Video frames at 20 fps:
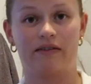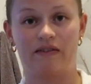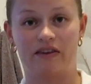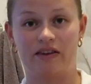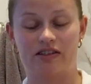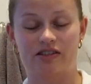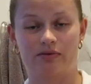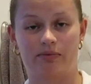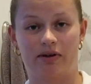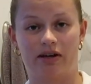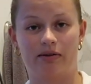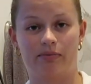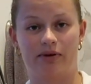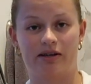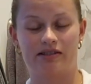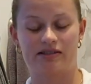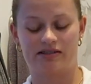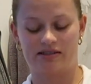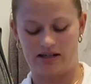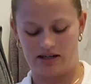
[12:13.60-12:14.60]
giving this away
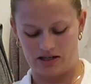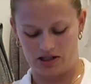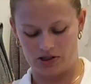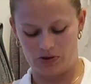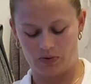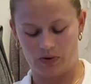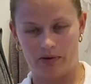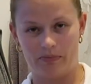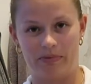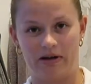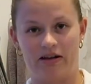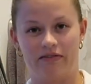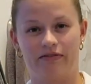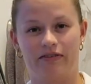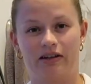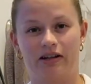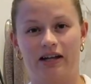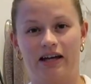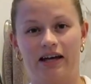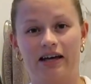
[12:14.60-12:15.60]
because it's kind of short, but I
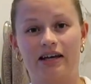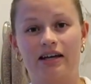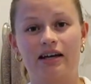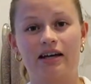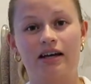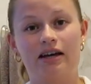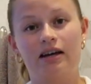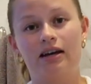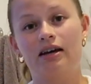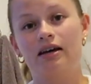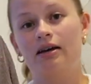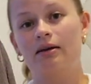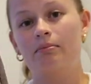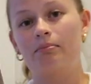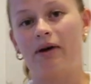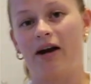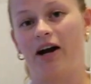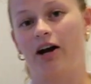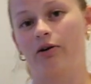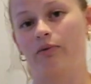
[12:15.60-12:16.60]
feel like
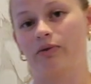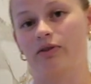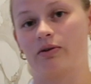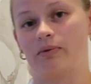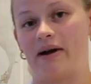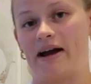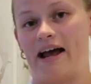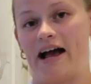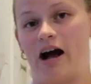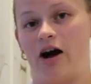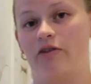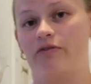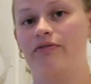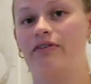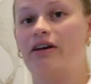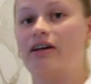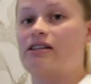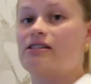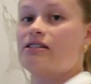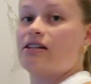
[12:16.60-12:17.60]
paired with the right
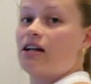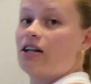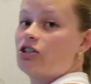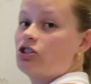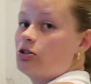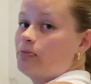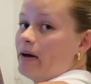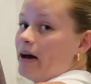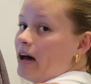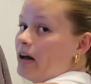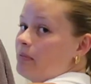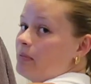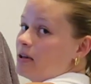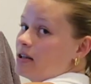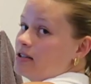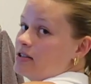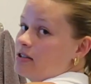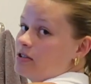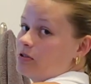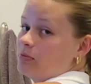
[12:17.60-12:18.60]
outfit, it's not too bad
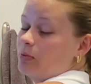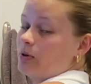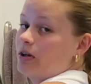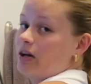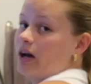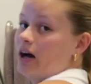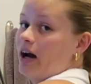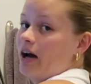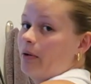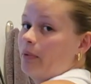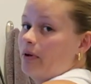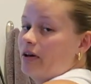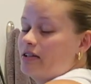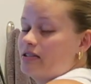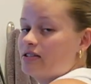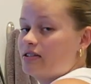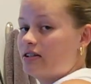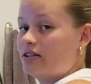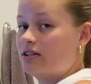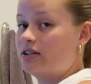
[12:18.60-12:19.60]
because these are pretty
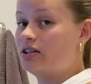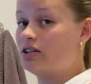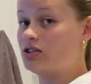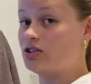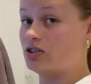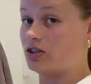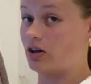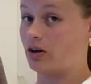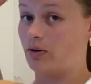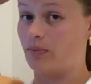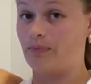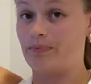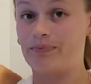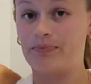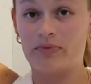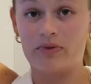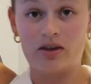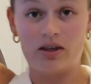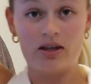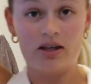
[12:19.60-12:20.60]
high-waisted, so
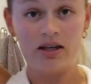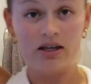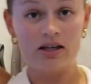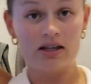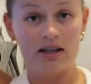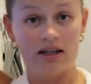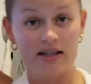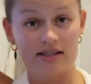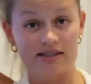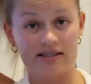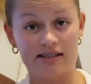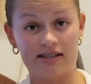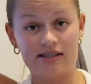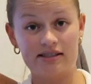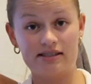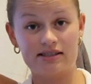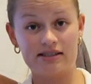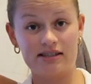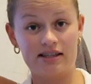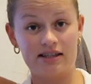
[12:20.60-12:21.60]
this
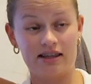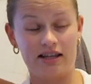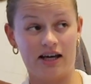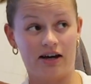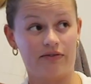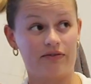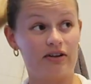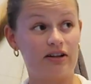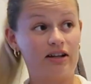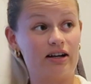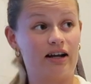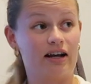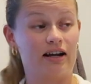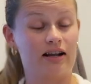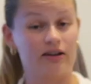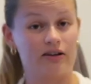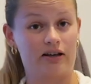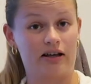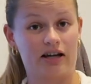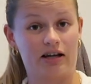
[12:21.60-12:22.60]
is the outfit of the night.
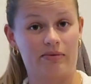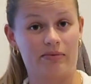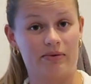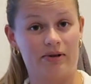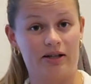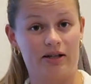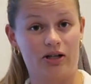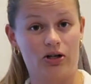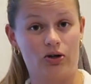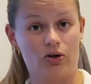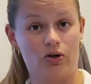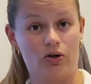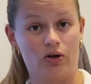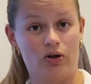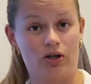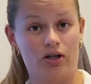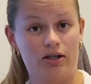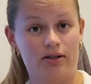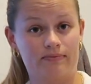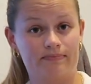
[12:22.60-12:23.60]
I look like I'm a
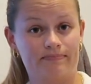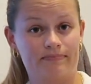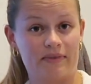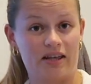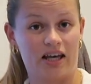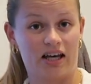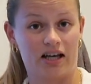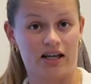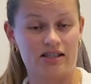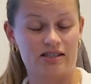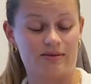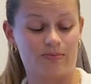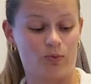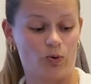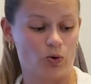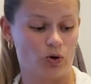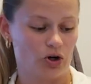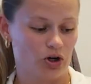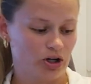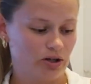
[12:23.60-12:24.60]
little
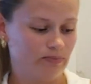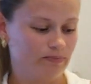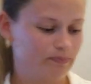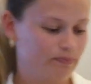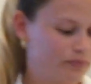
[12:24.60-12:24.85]
explorer.